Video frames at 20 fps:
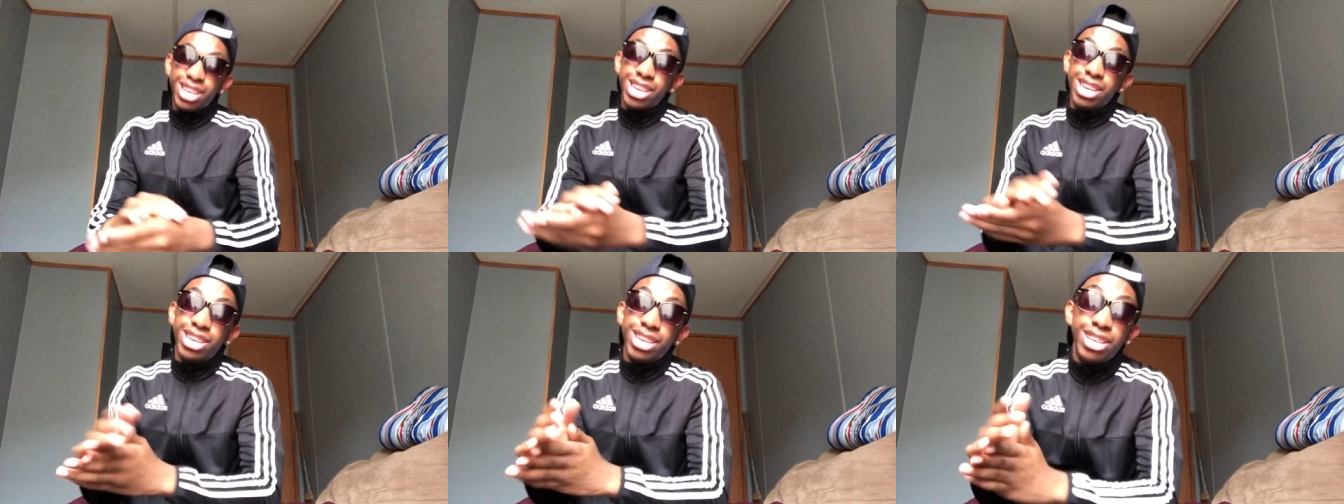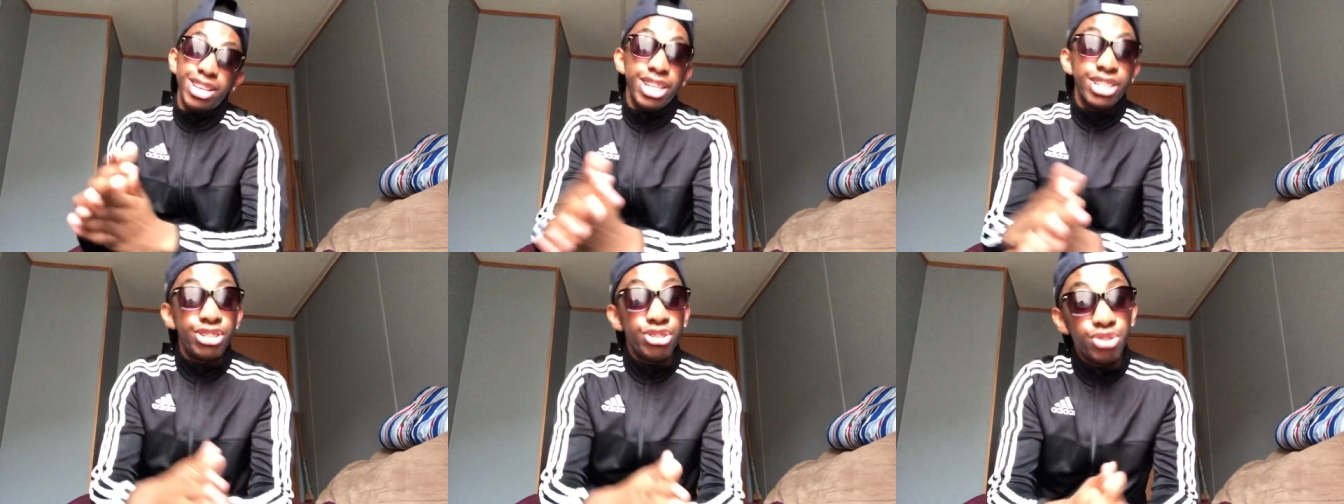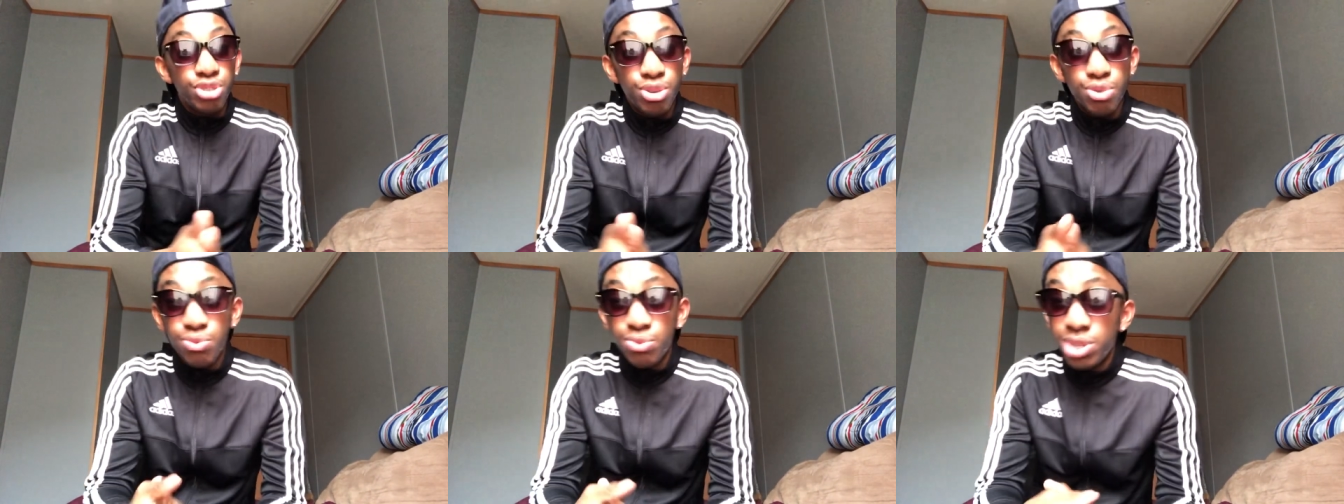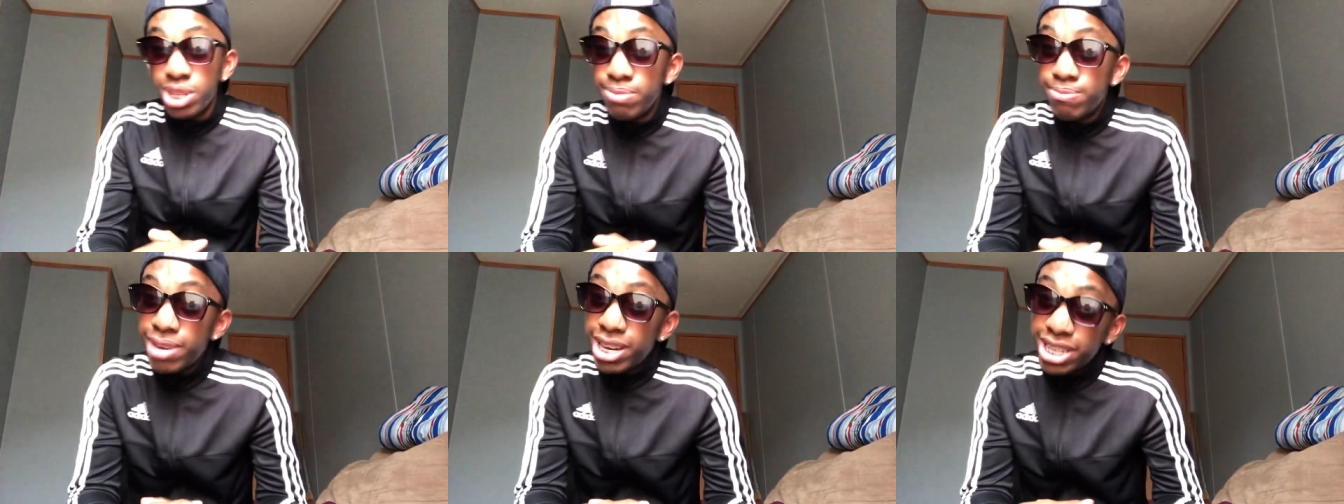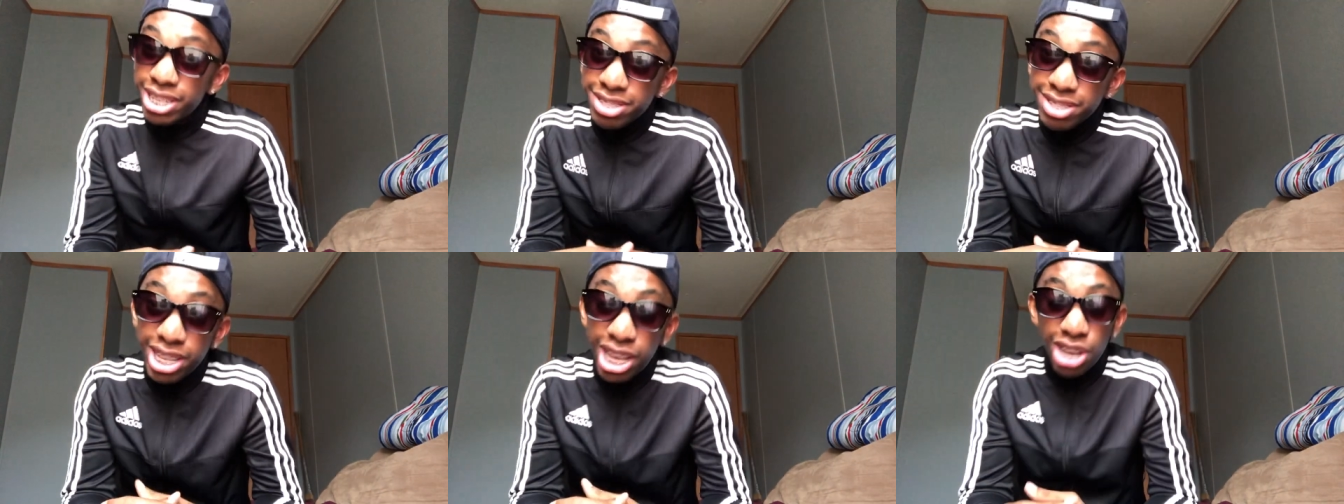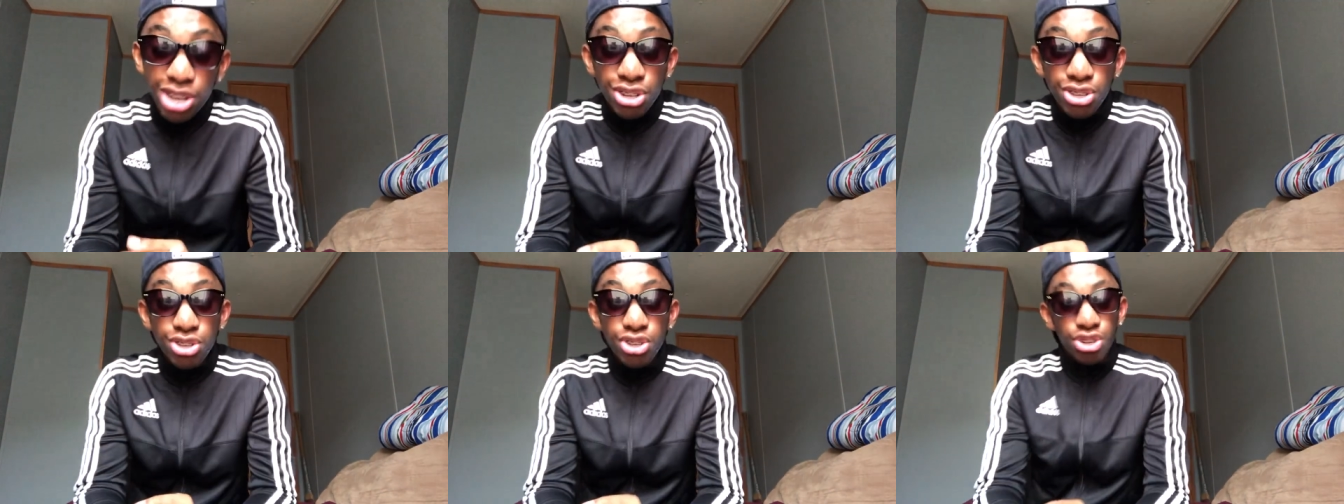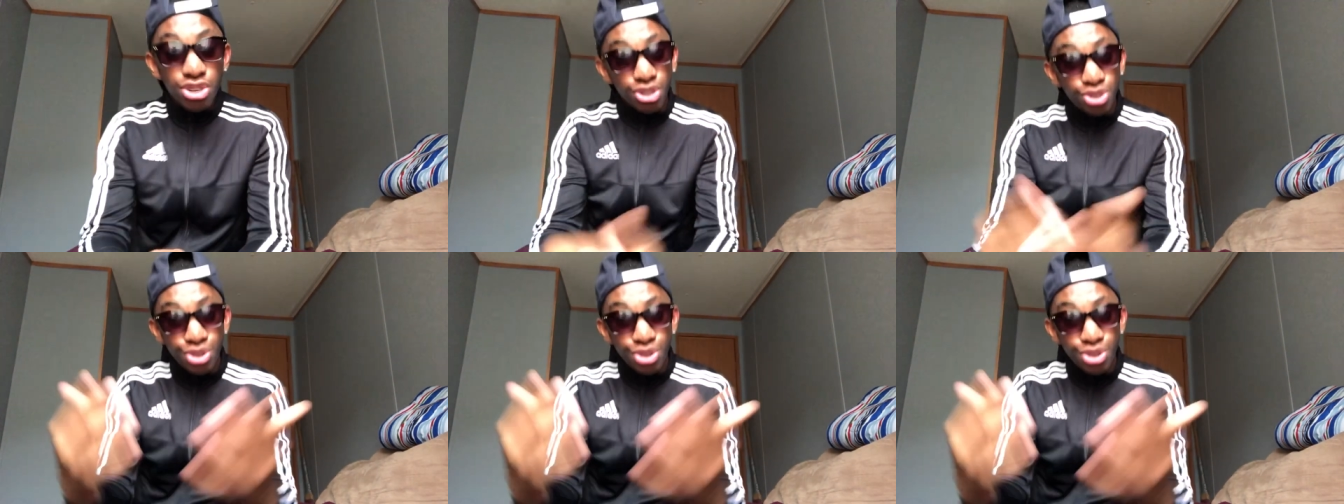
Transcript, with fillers: And as you can read by the title,